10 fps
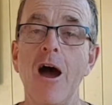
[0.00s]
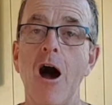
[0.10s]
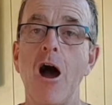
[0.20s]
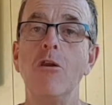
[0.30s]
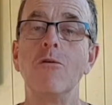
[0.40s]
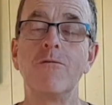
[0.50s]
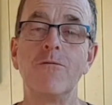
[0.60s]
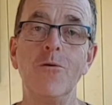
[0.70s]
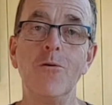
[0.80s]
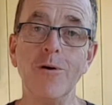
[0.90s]
I look
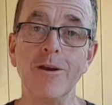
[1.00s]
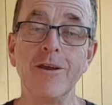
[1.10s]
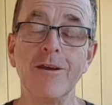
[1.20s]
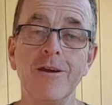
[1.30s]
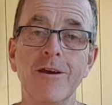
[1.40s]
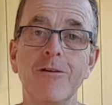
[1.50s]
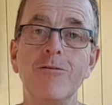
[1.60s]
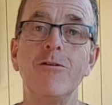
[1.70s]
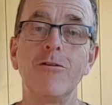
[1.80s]
forward to